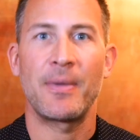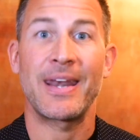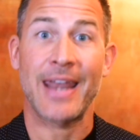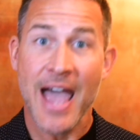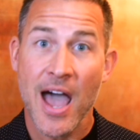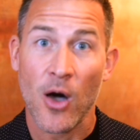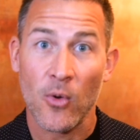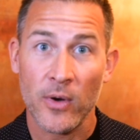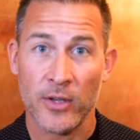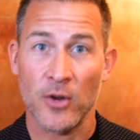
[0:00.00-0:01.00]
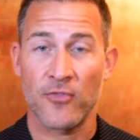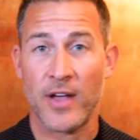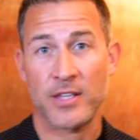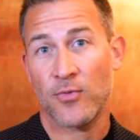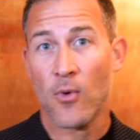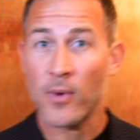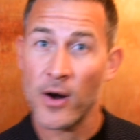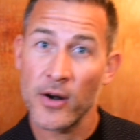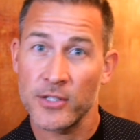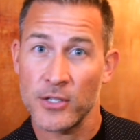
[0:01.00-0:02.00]
But now, you know, fast
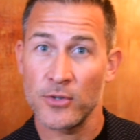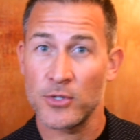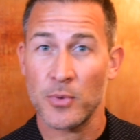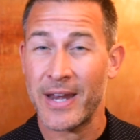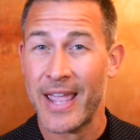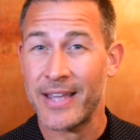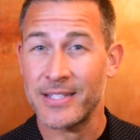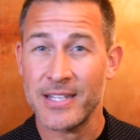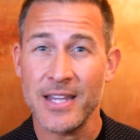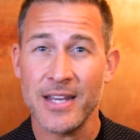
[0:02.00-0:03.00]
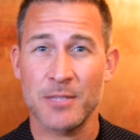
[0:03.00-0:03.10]
forward to 2018,